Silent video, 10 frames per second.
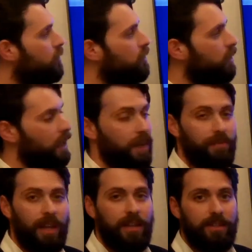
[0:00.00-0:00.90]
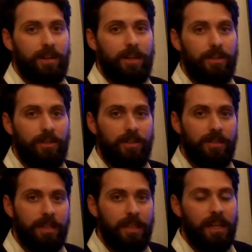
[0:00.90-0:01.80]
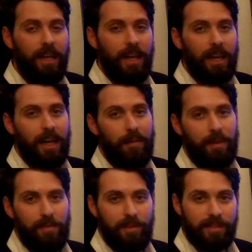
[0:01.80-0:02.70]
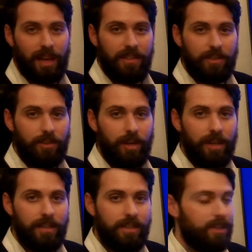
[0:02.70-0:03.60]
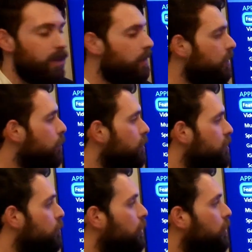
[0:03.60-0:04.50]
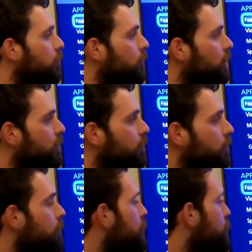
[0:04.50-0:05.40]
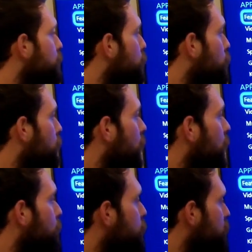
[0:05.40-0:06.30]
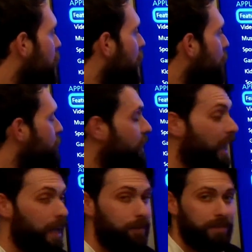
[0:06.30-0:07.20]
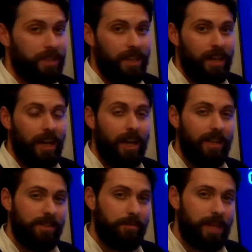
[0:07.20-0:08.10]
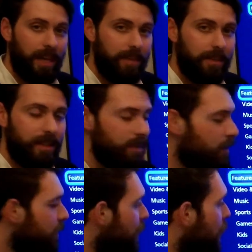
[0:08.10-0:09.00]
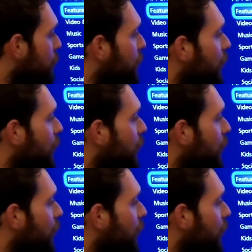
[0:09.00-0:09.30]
just on the left hand side, you can see everything's categorized. So according to what you want, if you want a bit of more music apps, games, there's some kids things on there.